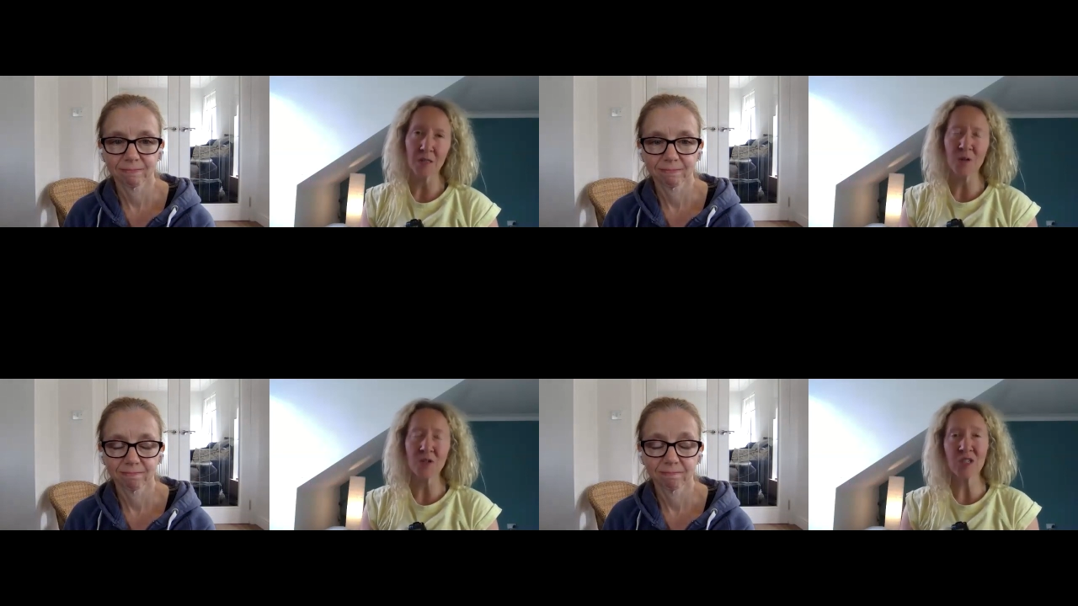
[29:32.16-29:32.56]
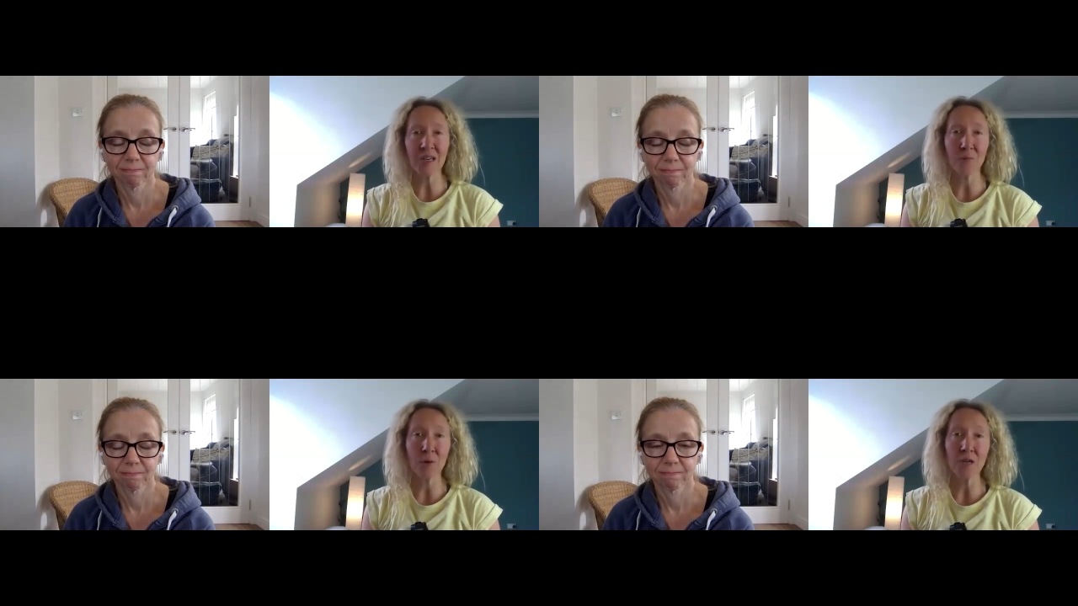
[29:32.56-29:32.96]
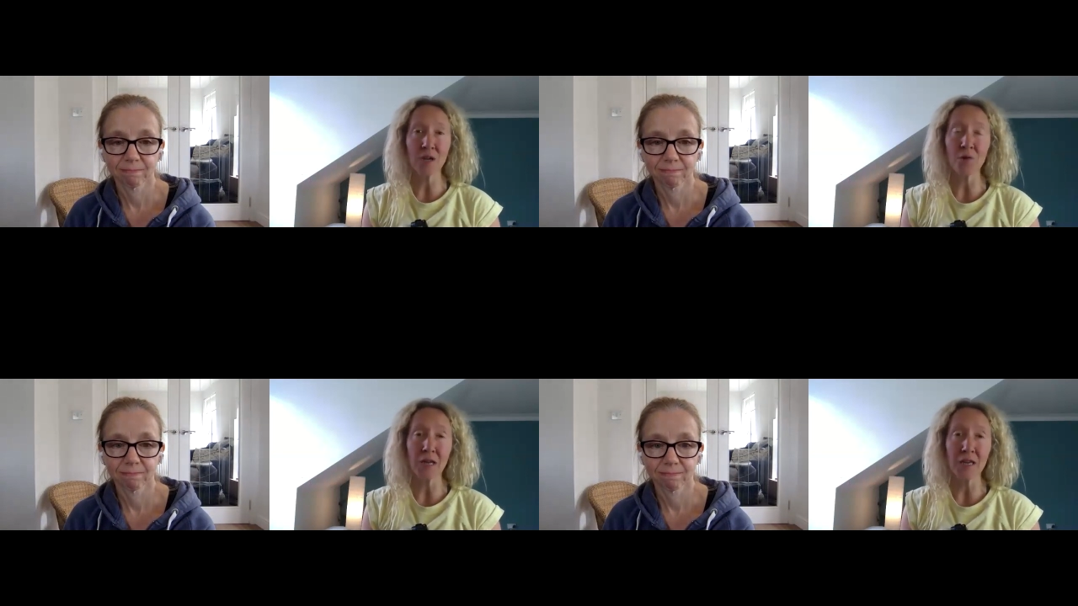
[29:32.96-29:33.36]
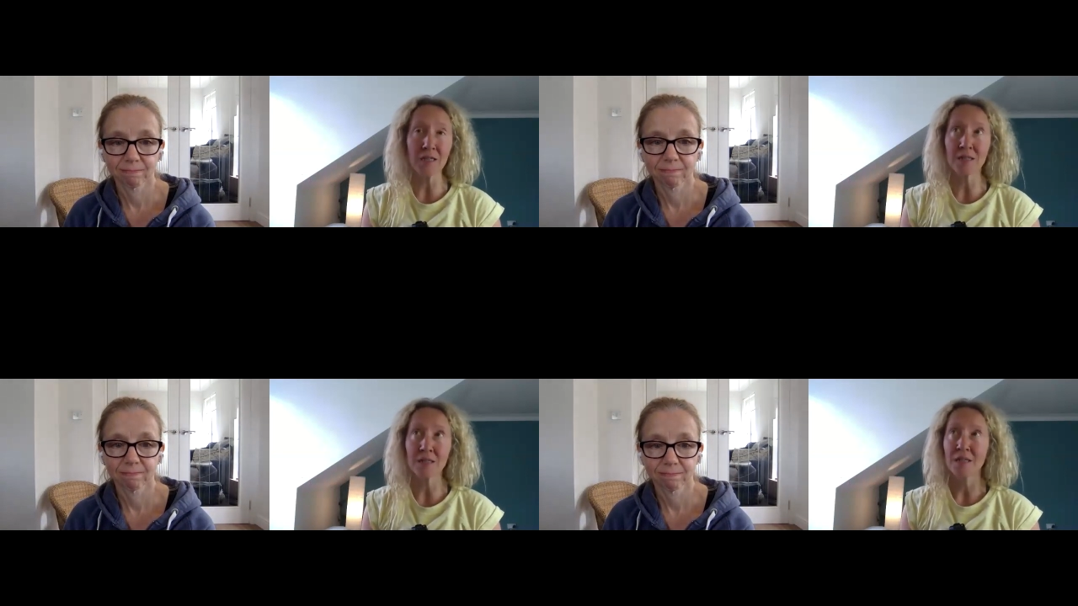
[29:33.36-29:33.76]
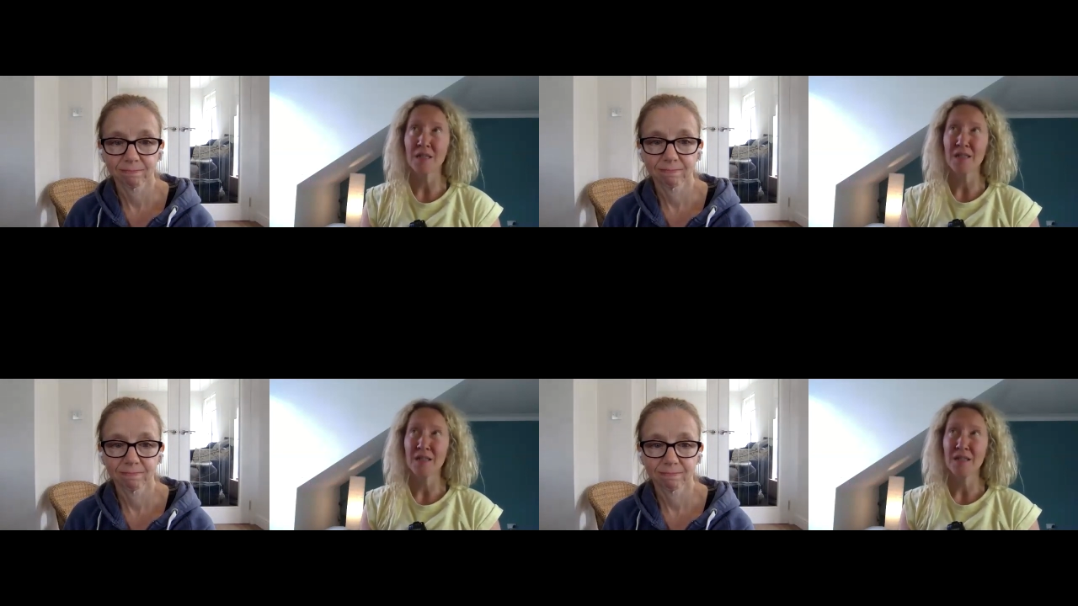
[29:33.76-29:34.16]
Speaker 1: especially if we're yogis,
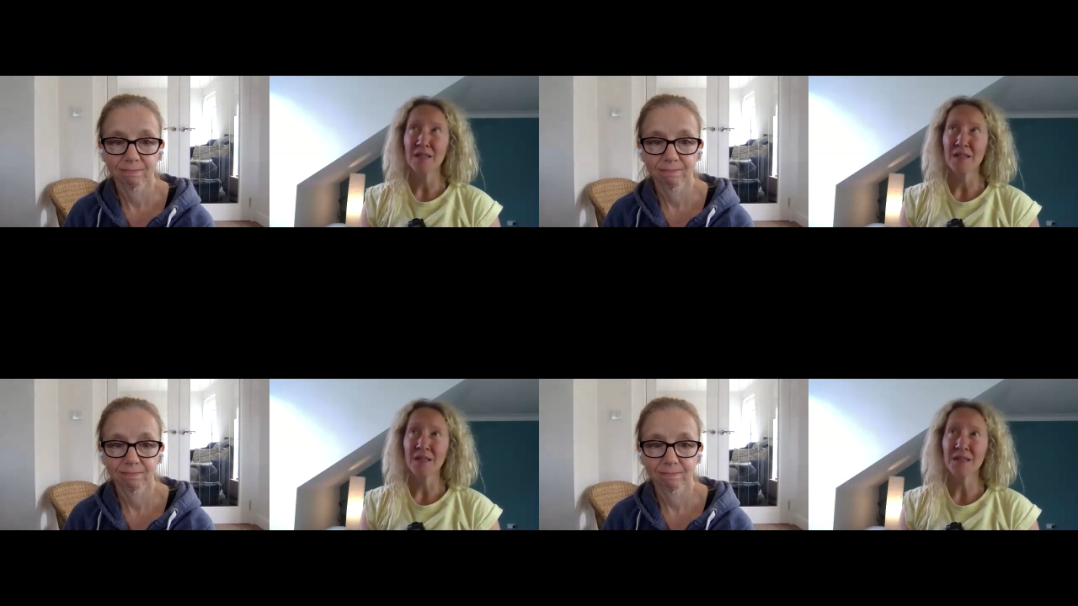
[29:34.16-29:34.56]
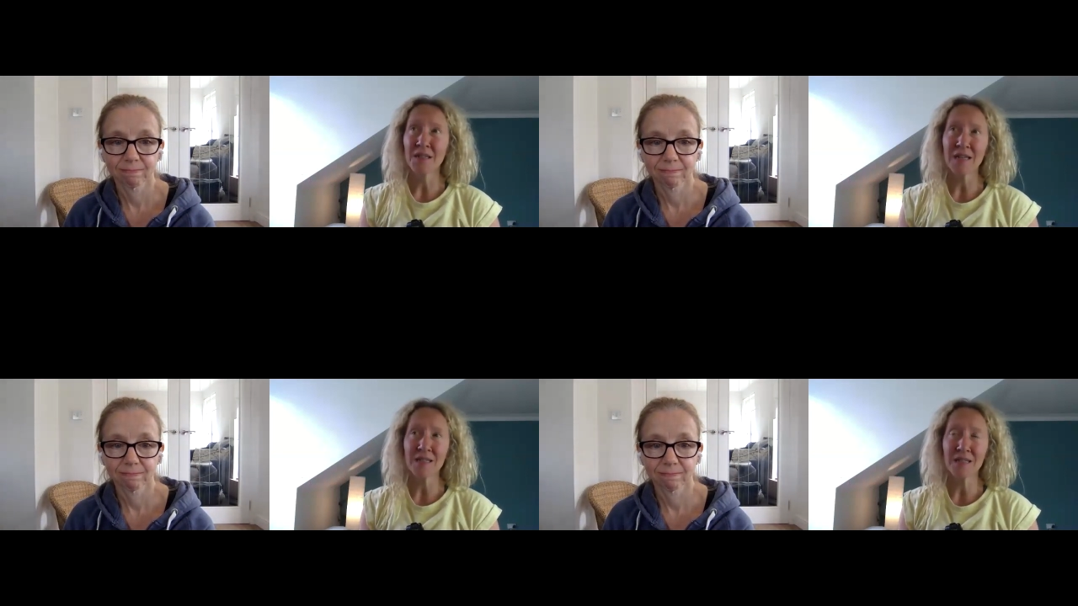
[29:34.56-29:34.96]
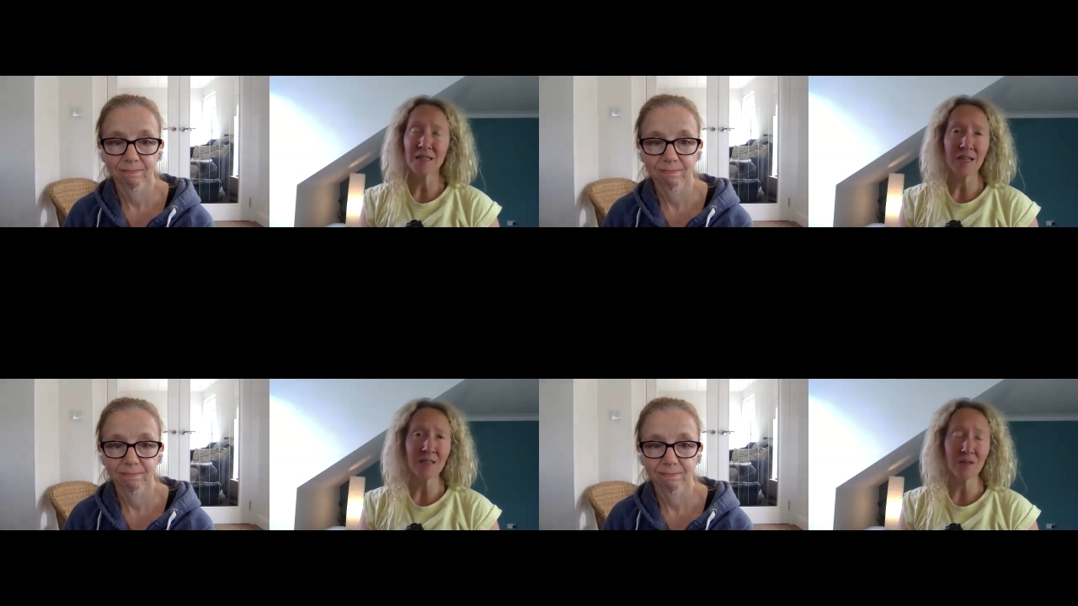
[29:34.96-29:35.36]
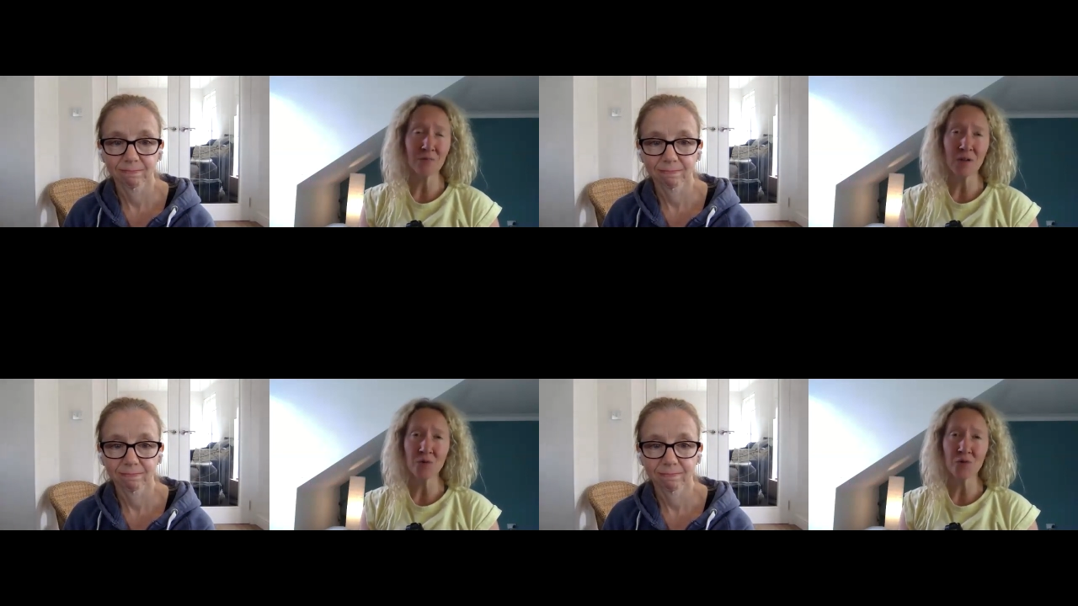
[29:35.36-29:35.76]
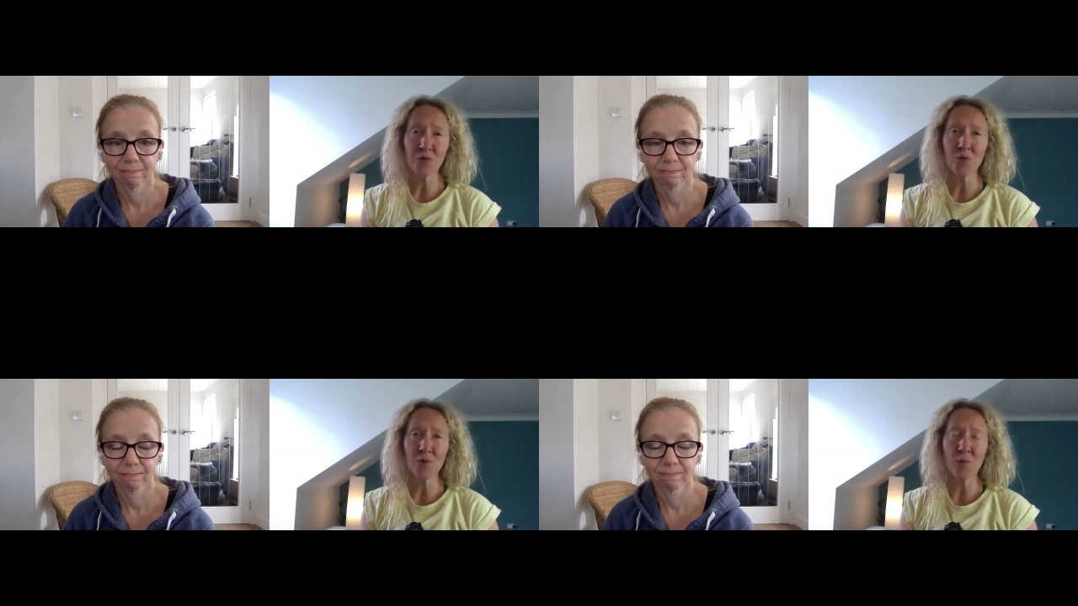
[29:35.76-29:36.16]
that's that's the real
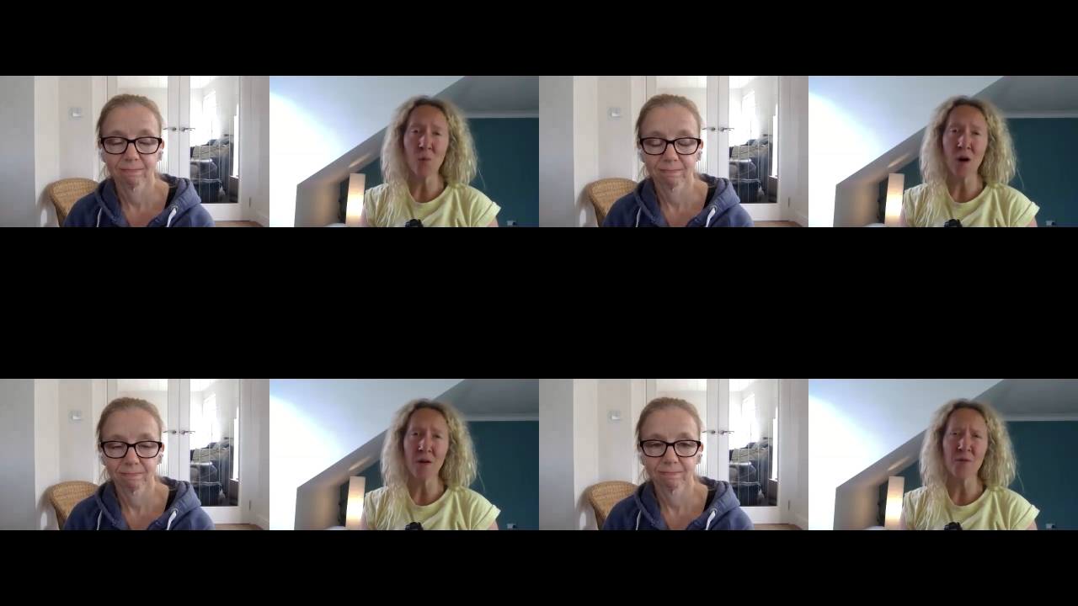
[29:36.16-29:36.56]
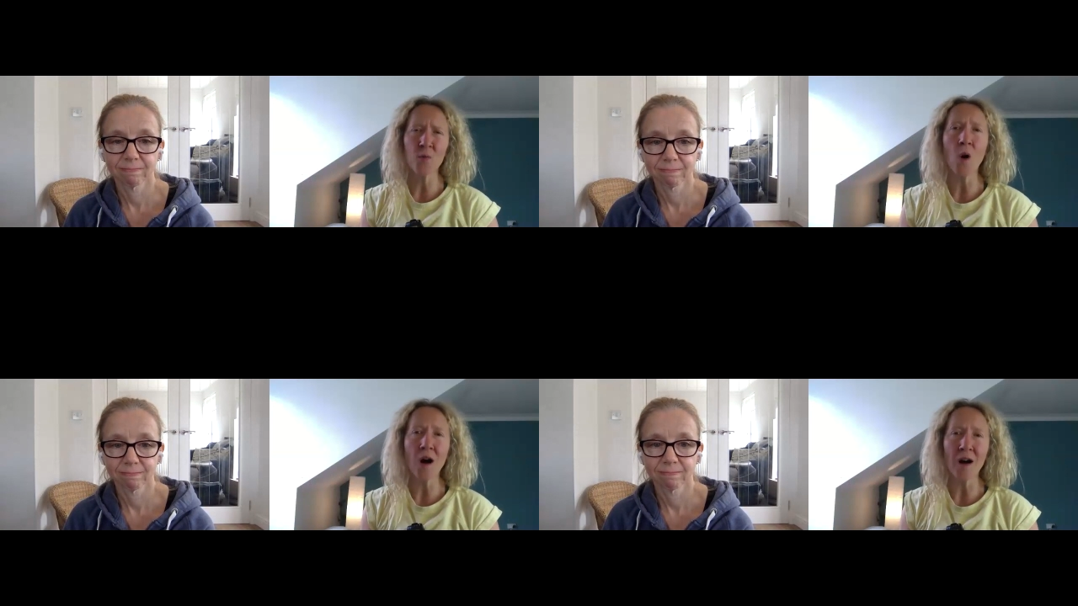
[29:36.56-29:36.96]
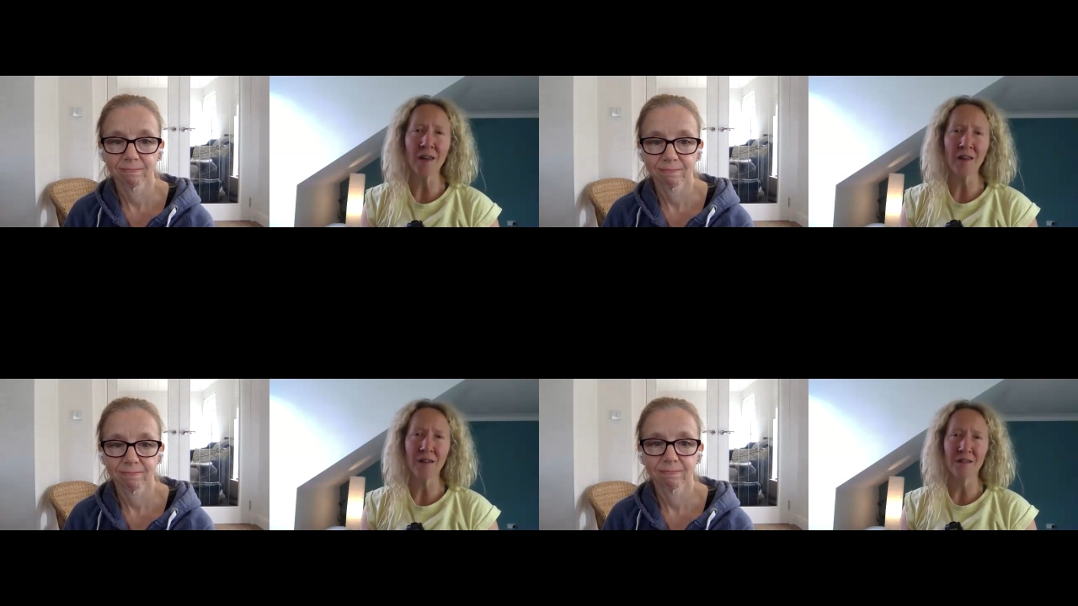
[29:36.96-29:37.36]
draw of what the why.